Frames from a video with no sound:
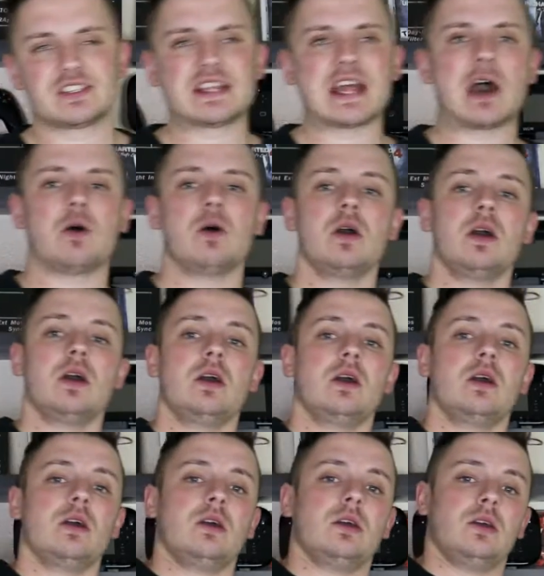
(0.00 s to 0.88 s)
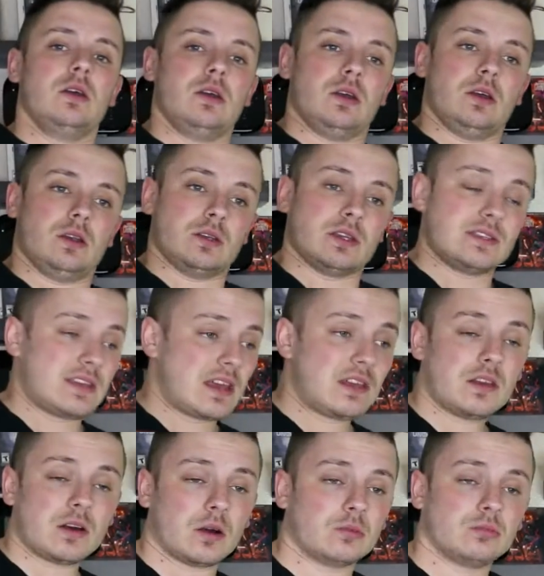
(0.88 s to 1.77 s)
Now,
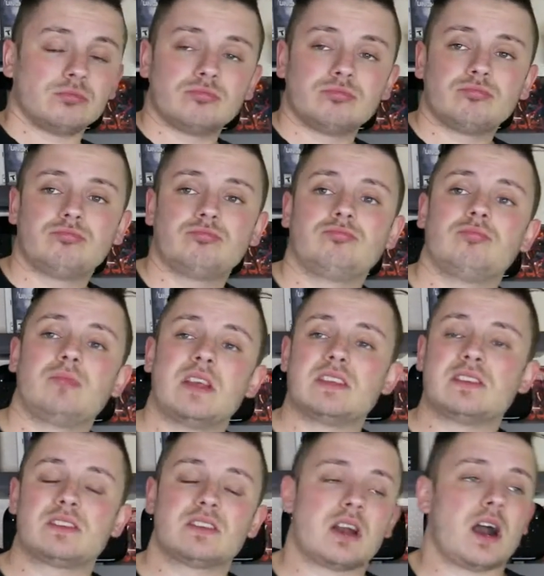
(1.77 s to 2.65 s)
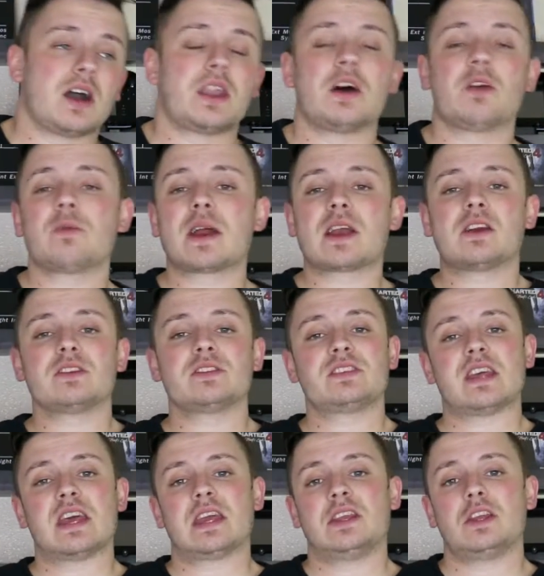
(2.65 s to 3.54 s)
Nintendo has gone on record
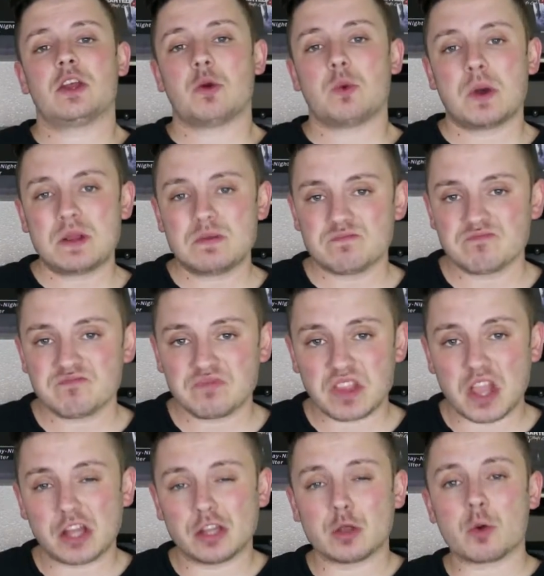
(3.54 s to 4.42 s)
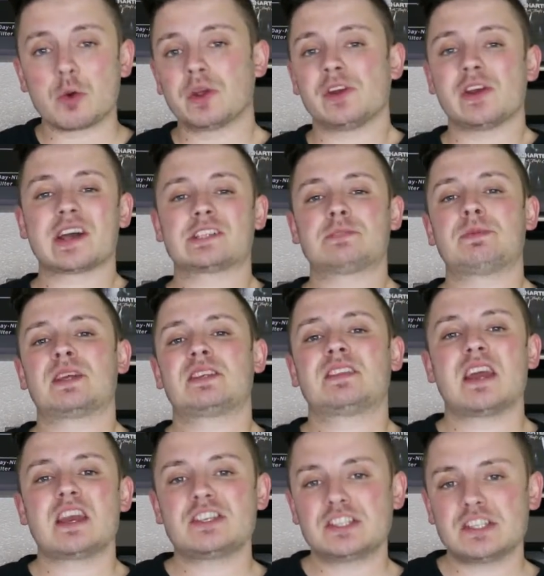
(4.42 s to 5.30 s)
saying, you know what? Lower your
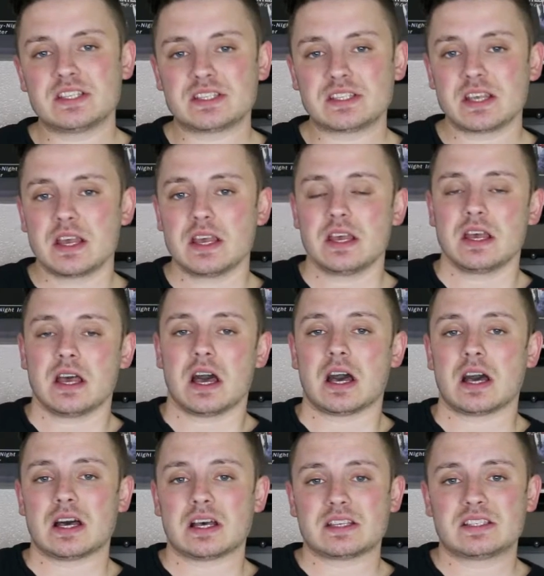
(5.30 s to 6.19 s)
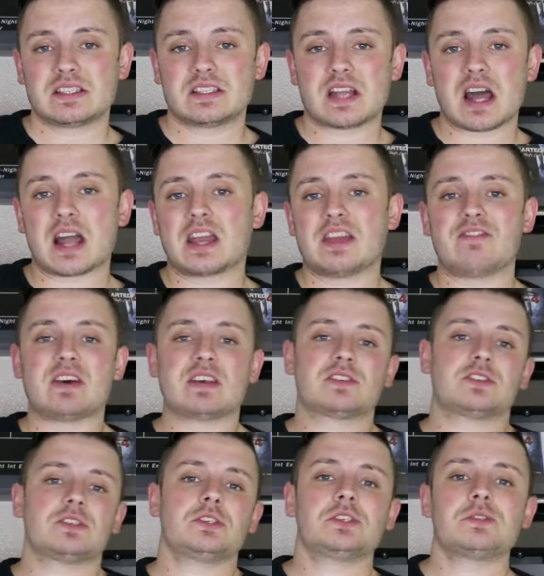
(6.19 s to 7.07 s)
expectations, stock
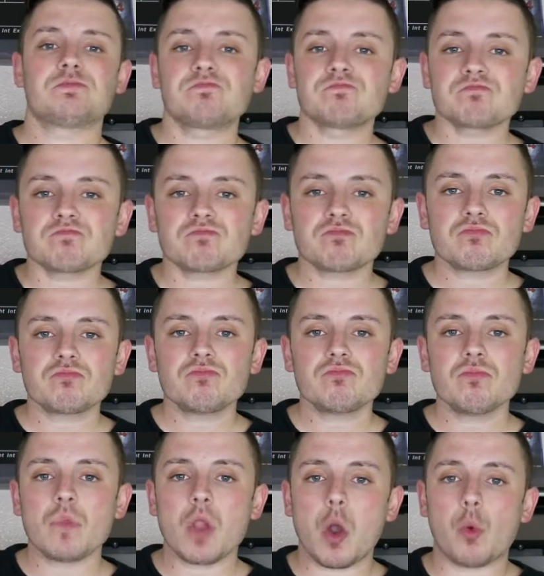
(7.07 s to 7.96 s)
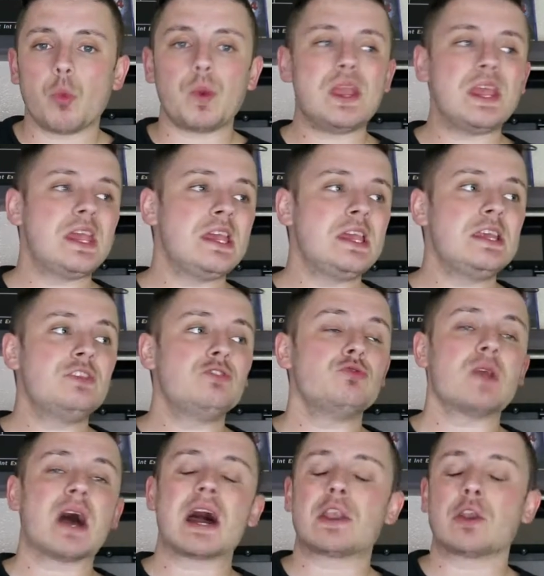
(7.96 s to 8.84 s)
investors. We do
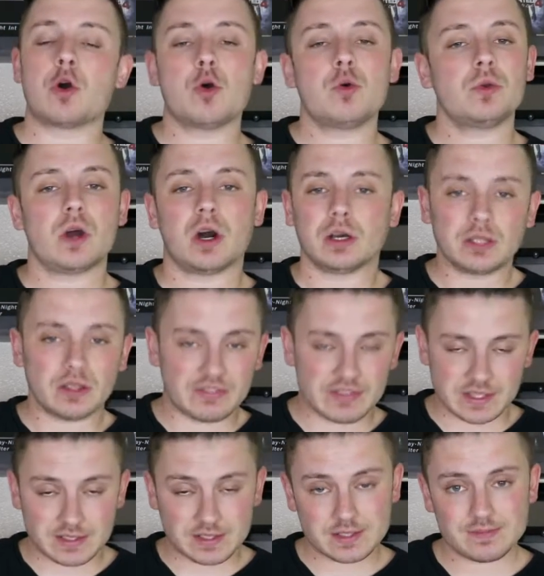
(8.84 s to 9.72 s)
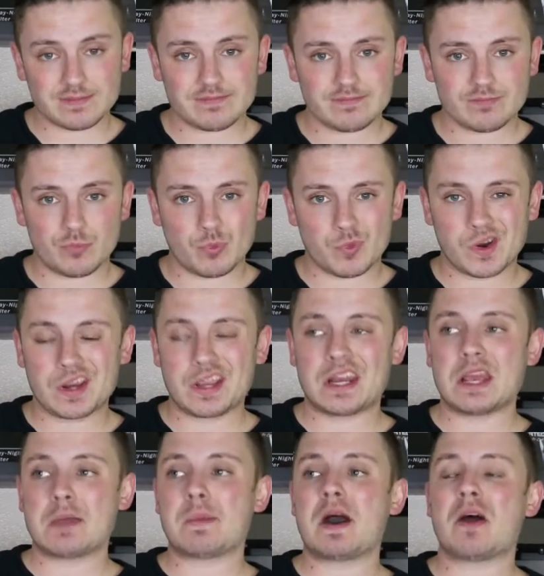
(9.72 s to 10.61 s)
not own all of this. We're
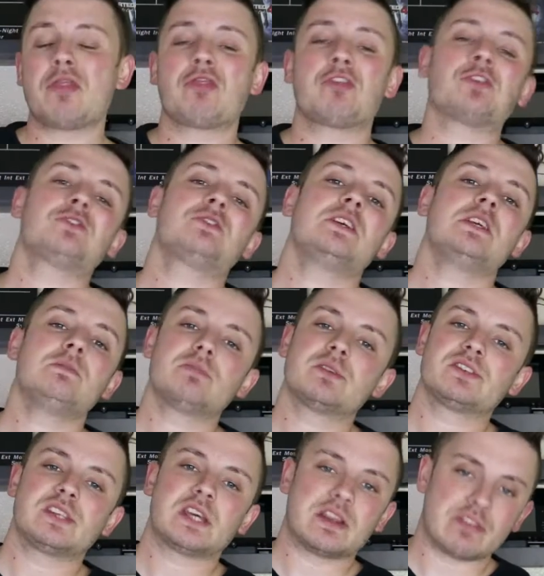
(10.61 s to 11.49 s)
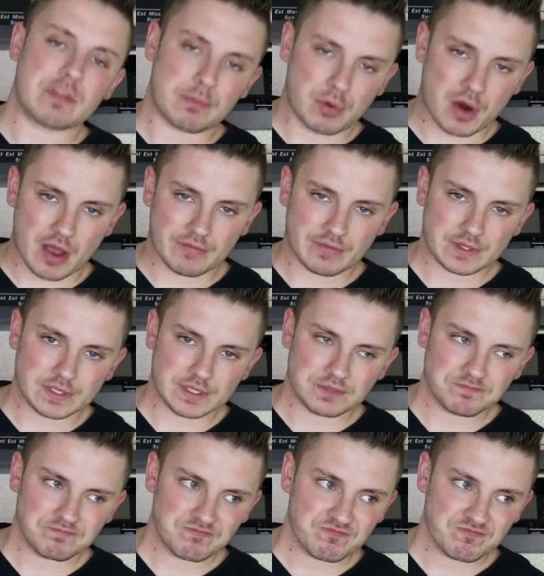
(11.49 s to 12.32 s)
getting about 13% of the profits.